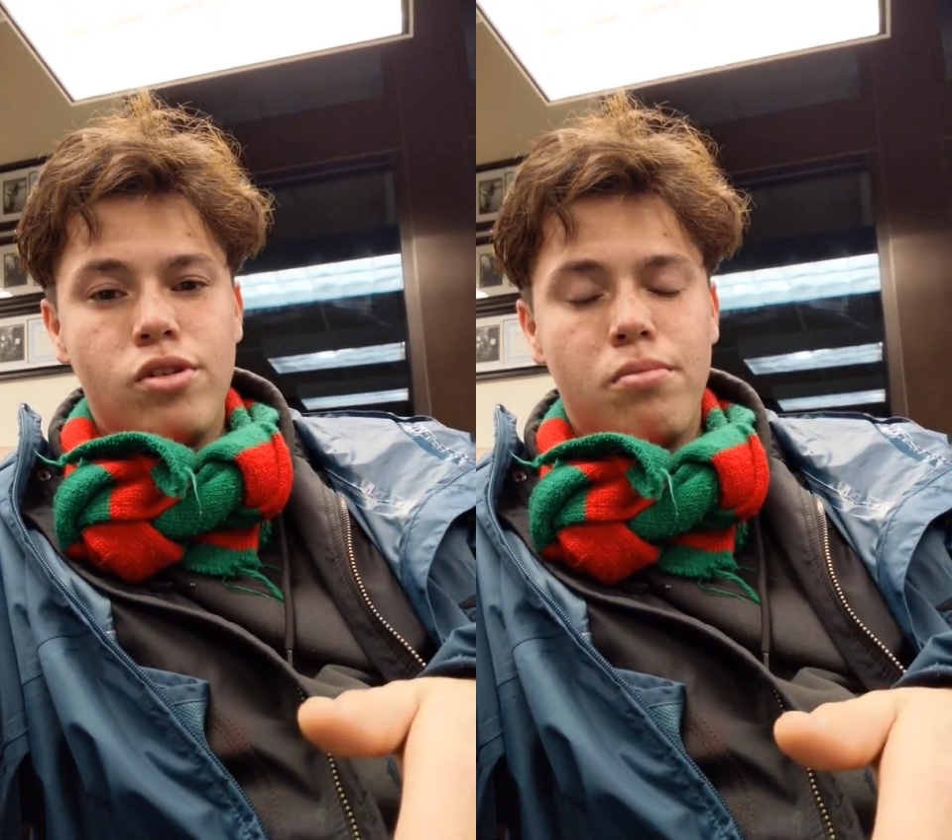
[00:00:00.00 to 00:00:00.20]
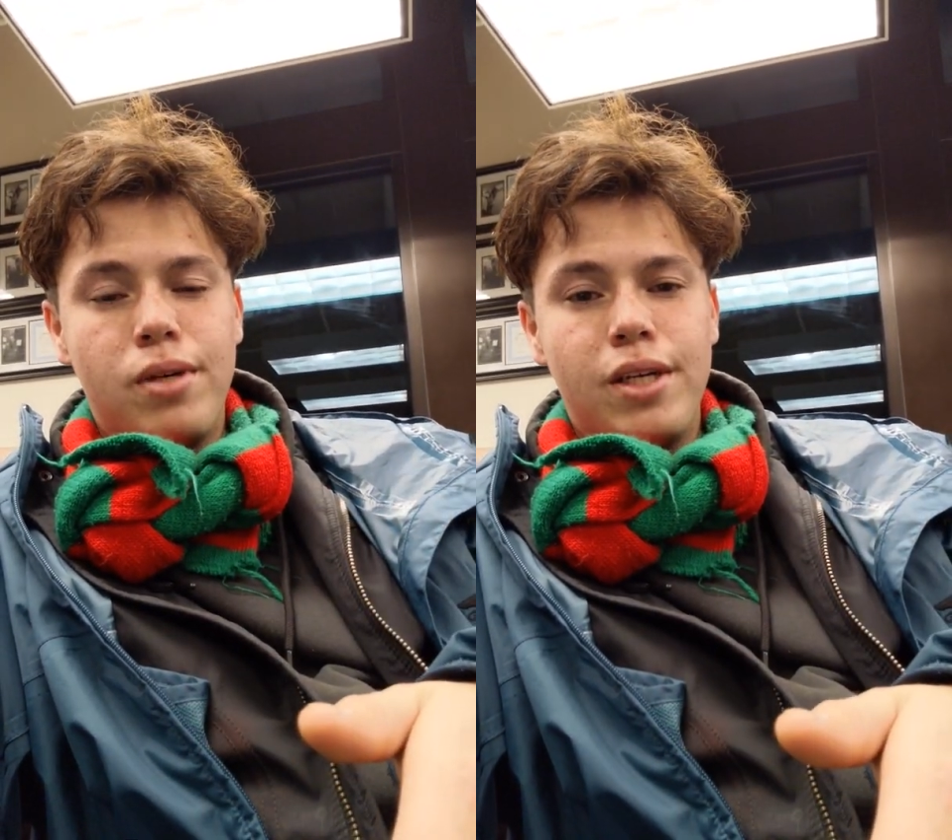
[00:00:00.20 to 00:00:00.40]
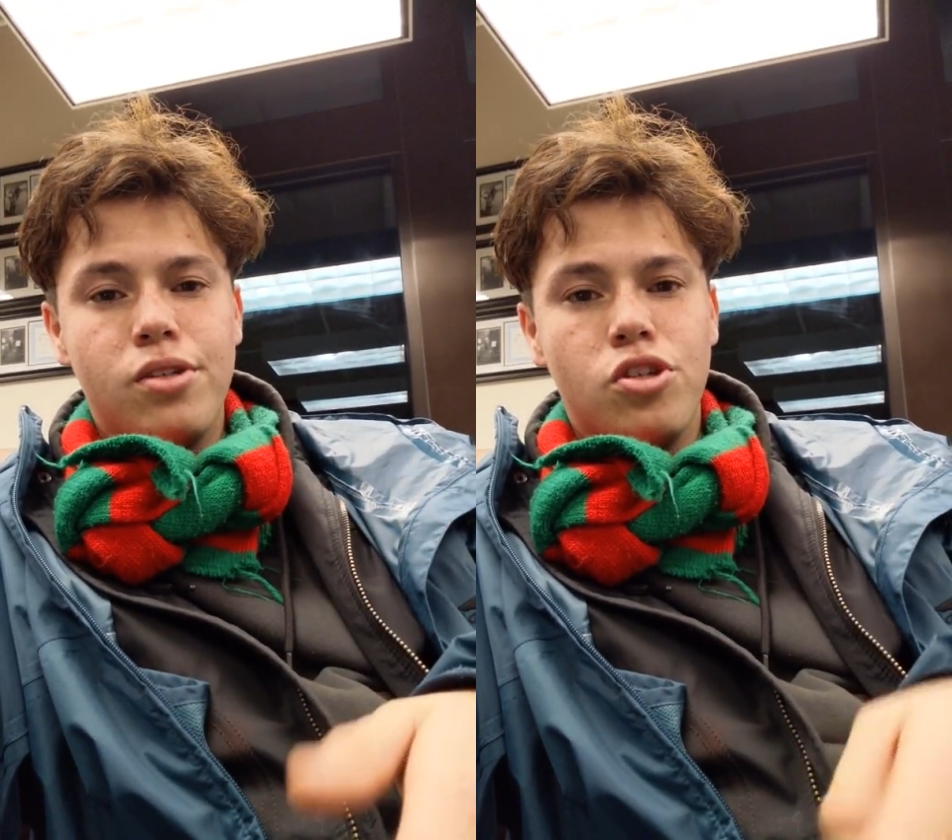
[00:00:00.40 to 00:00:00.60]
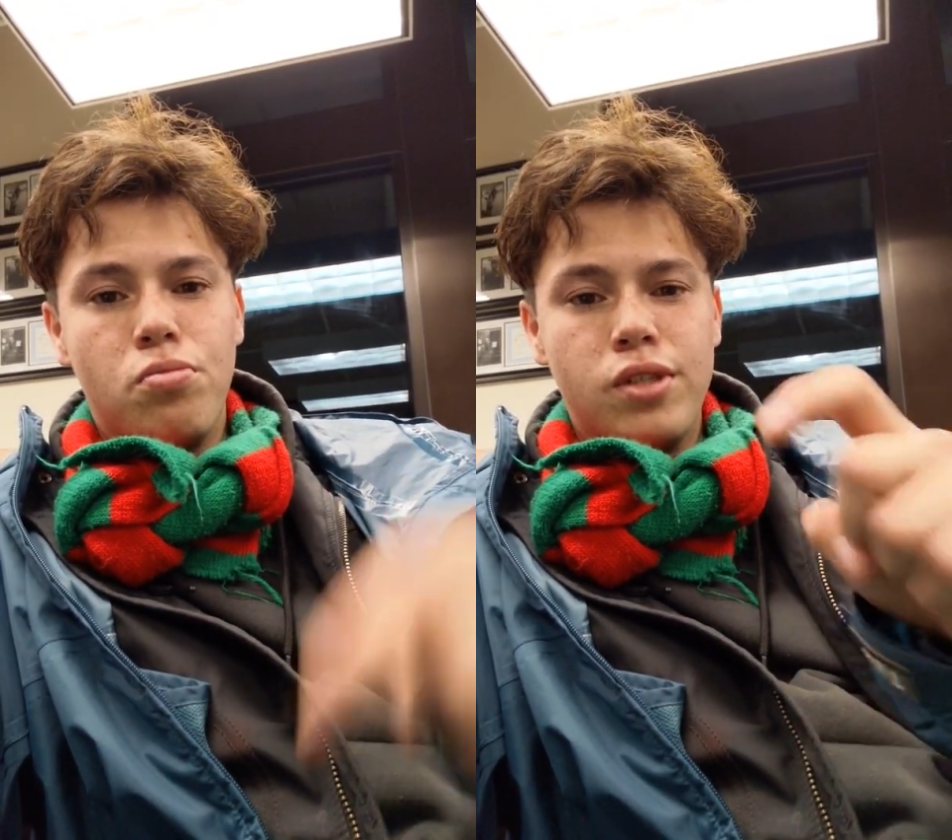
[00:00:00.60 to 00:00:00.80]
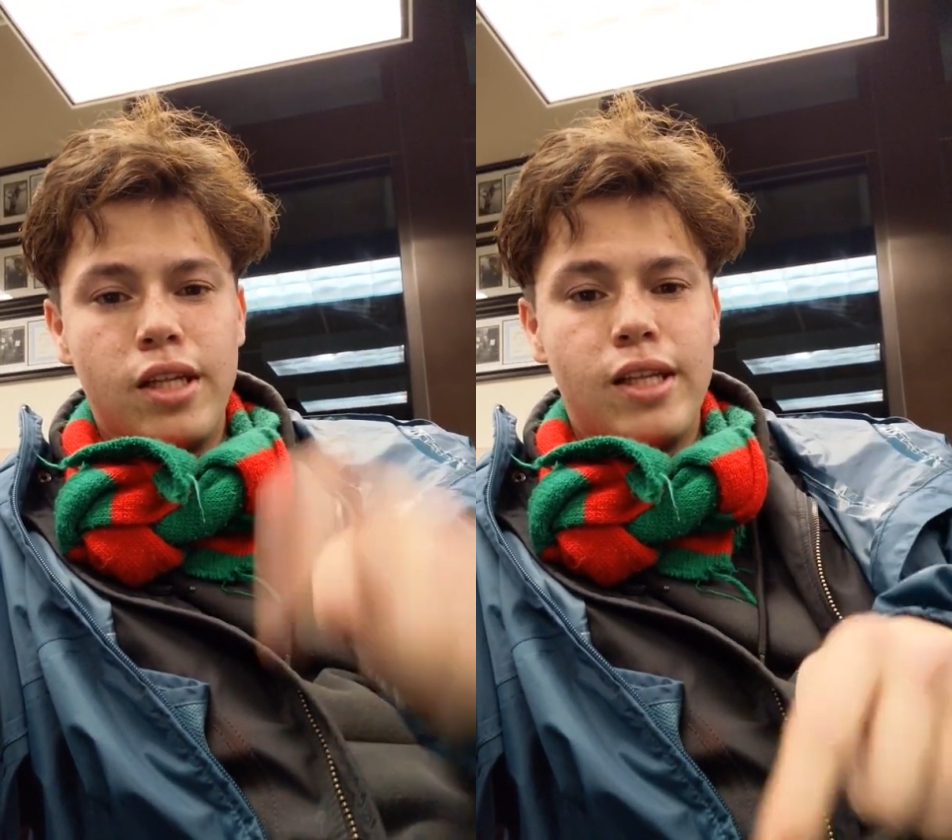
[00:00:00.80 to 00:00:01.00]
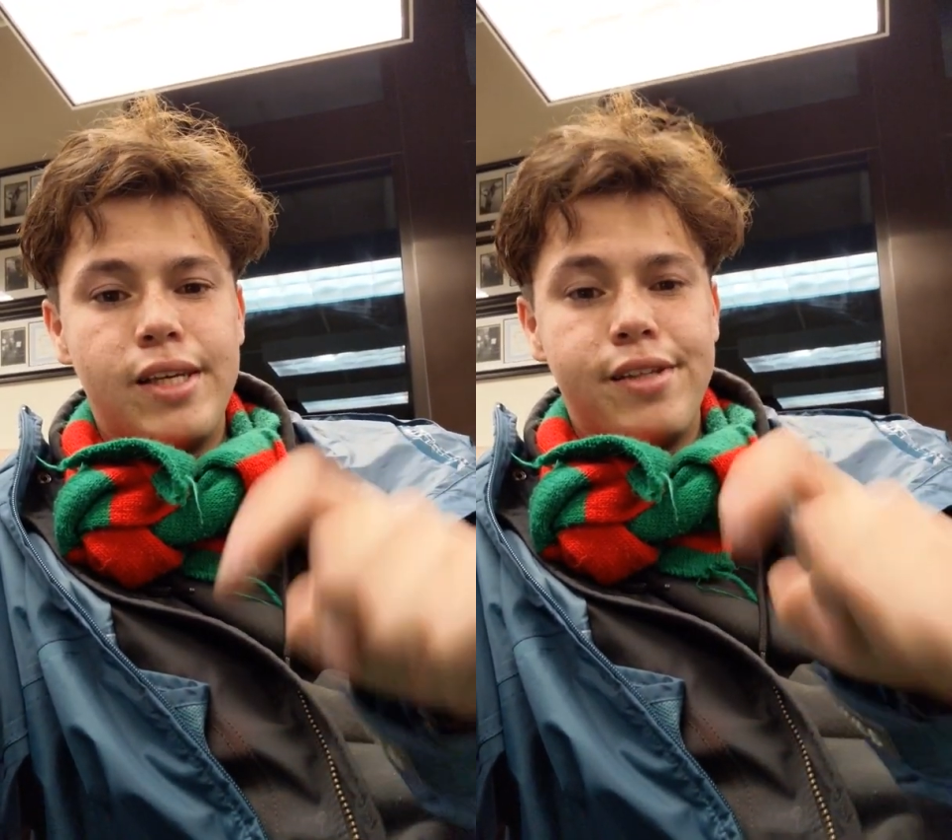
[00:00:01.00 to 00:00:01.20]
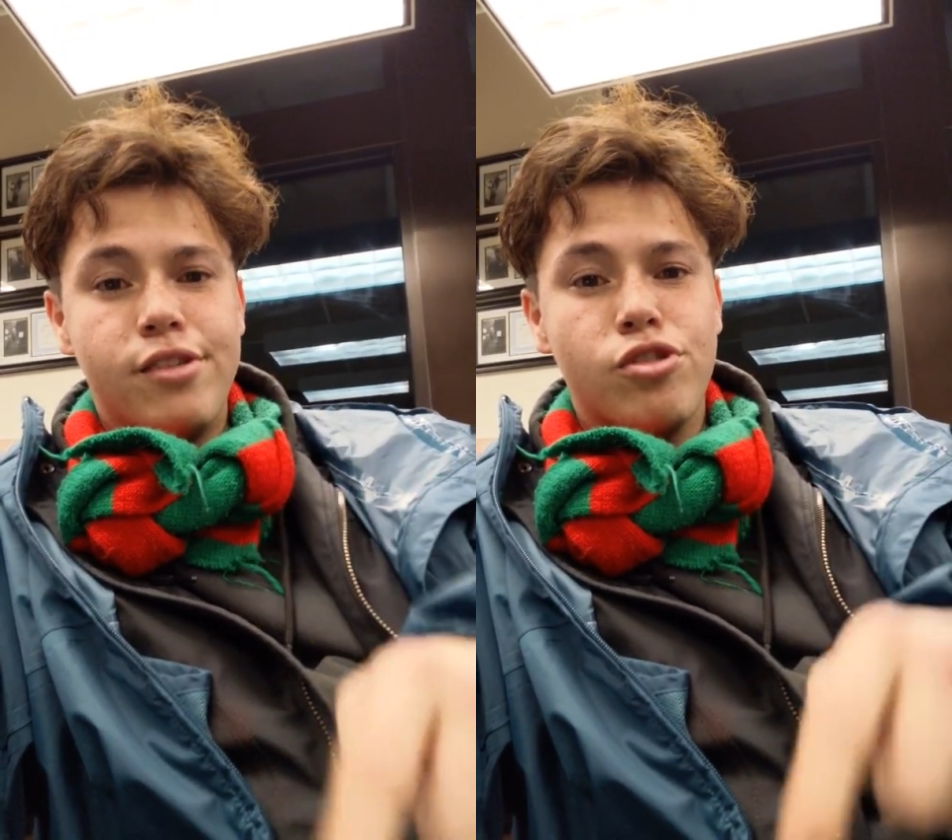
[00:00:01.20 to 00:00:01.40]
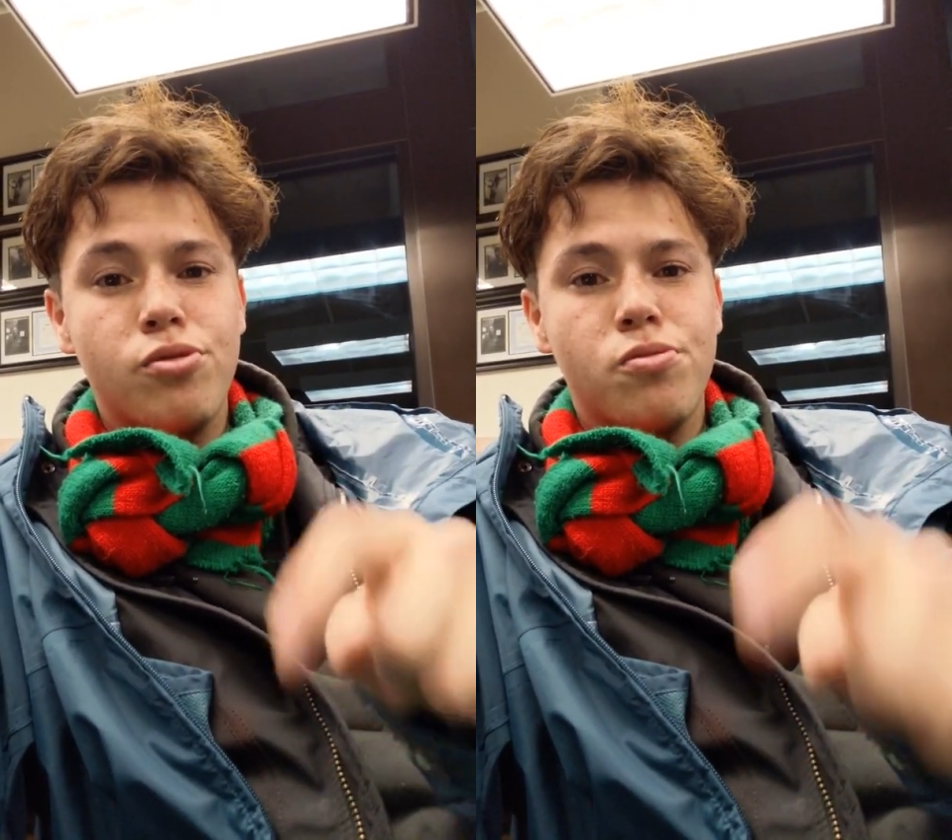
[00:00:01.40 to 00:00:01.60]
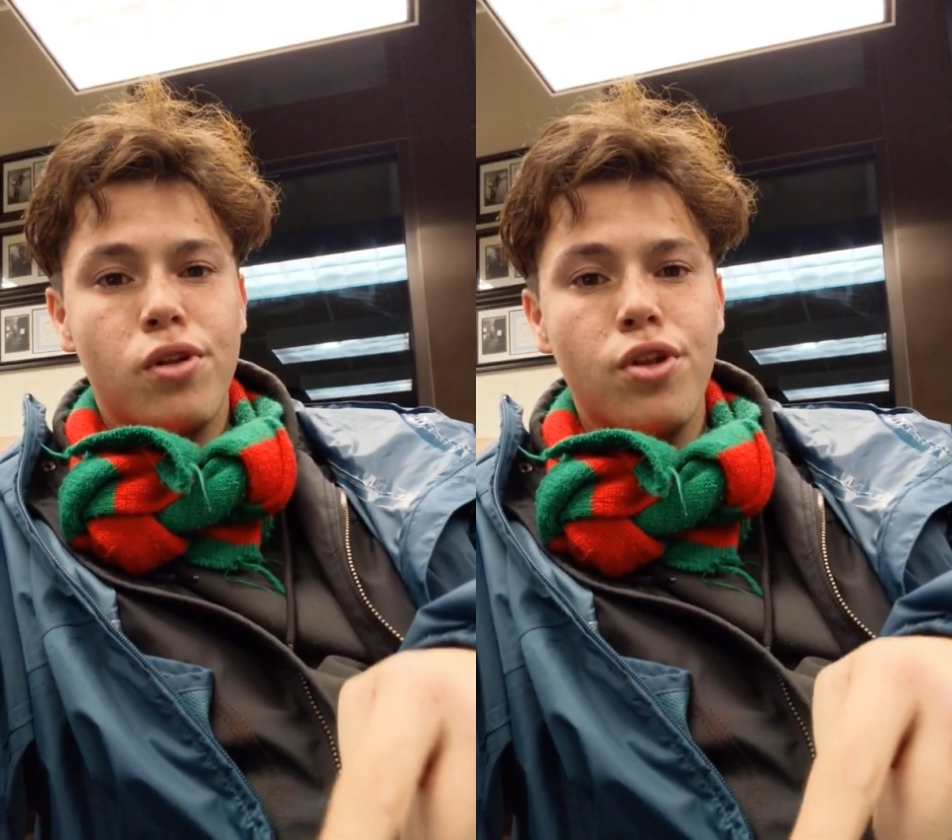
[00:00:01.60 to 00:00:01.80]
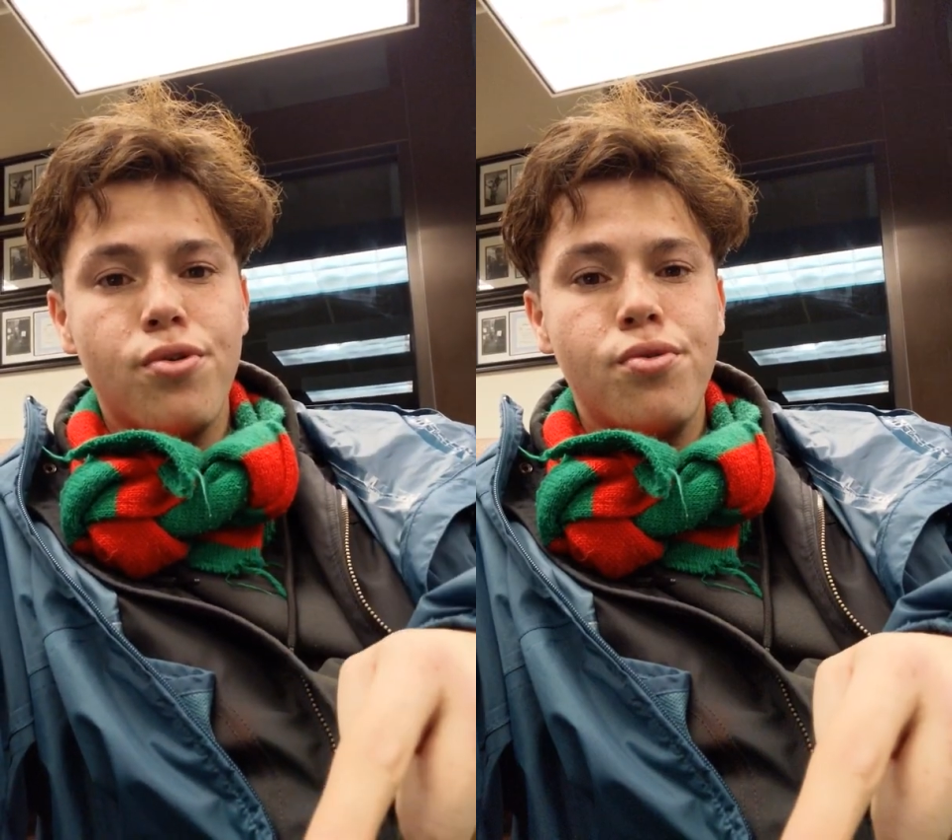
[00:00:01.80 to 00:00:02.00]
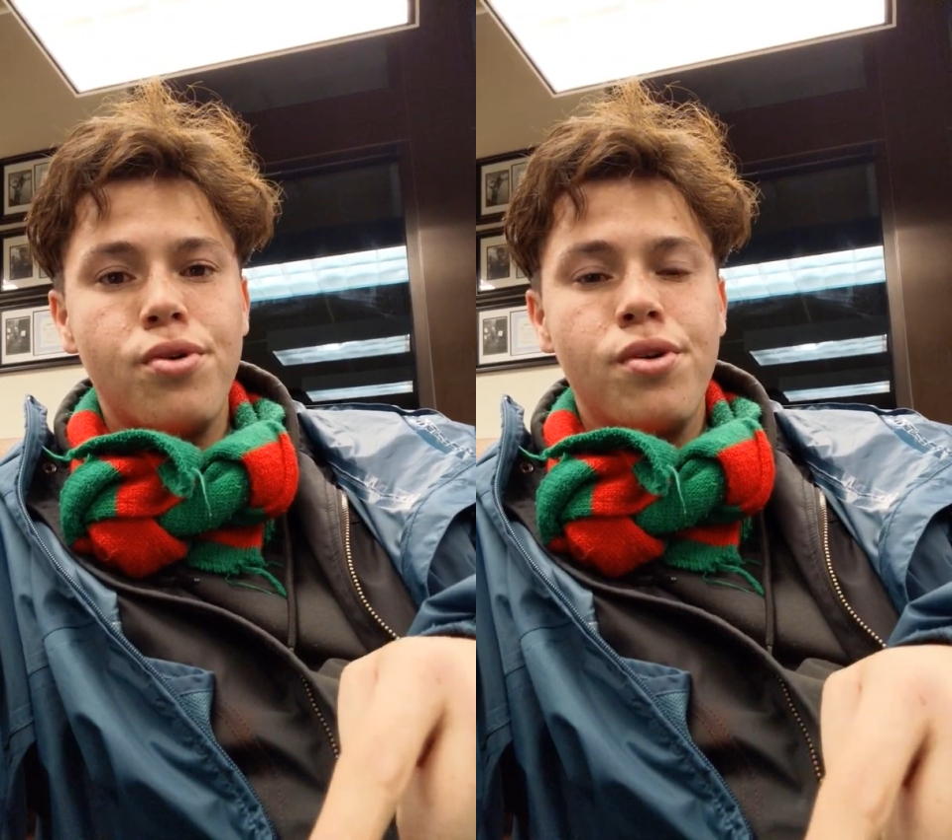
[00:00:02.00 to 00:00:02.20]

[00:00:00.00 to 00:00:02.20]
I'll put that link in the description below.